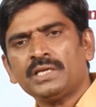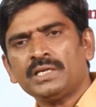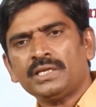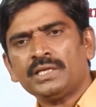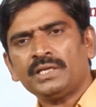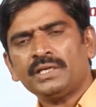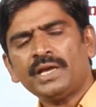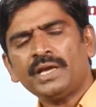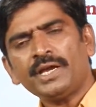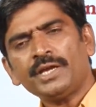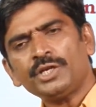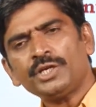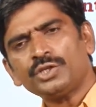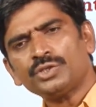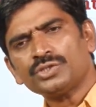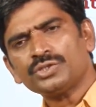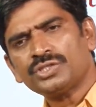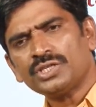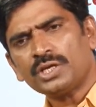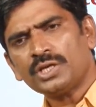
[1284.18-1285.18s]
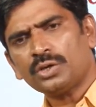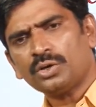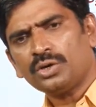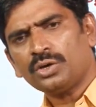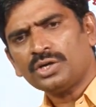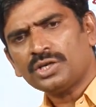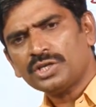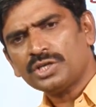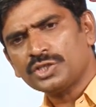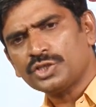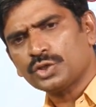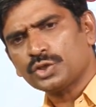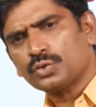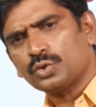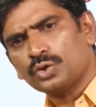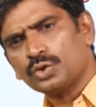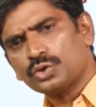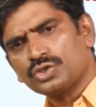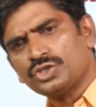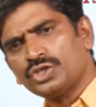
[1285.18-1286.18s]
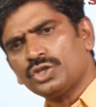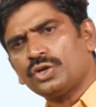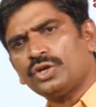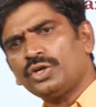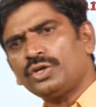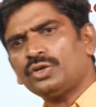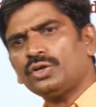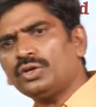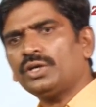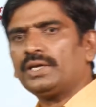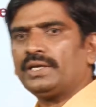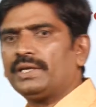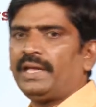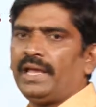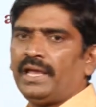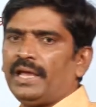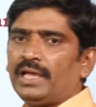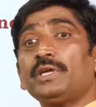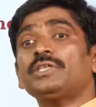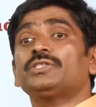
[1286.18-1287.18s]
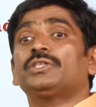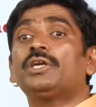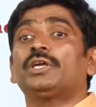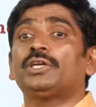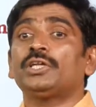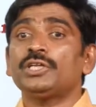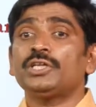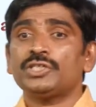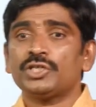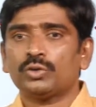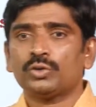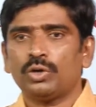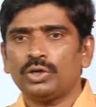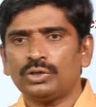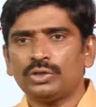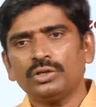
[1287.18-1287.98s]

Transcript: a into 0 is equal to 0 into a, that is equal to